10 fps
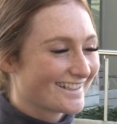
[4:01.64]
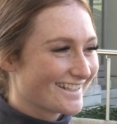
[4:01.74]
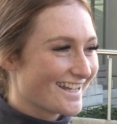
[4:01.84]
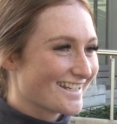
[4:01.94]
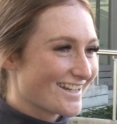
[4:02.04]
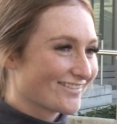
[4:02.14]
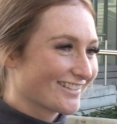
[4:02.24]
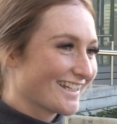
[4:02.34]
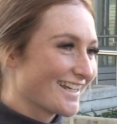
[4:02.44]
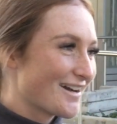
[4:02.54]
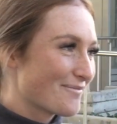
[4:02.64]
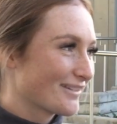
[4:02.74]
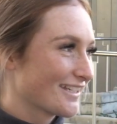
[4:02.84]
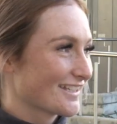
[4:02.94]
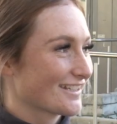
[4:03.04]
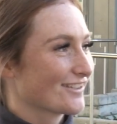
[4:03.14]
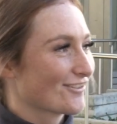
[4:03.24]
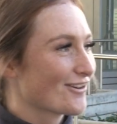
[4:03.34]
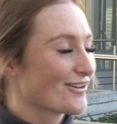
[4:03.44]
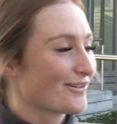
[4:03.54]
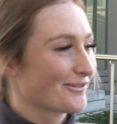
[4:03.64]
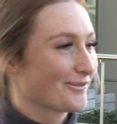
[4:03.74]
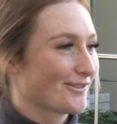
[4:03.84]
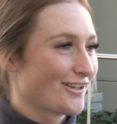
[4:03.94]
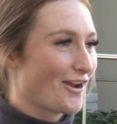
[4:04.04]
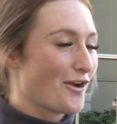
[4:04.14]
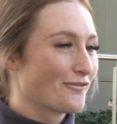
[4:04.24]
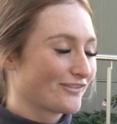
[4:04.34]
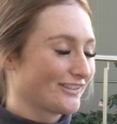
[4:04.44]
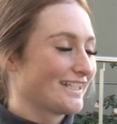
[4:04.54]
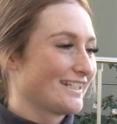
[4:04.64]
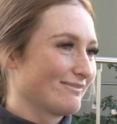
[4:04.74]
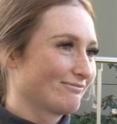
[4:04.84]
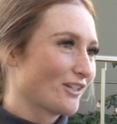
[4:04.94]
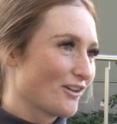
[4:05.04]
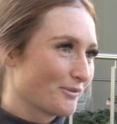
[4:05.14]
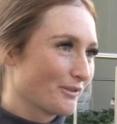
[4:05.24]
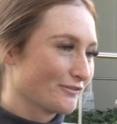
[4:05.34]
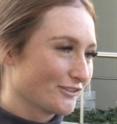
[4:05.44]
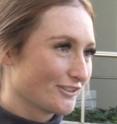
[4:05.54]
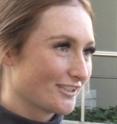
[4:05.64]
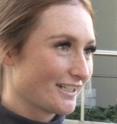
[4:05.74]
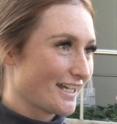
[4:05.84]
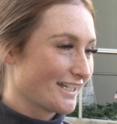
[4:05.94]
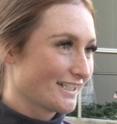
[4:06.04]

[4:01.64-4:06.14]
Yeah, definitely. He's a strong old horse, so hopefully goes well for us today.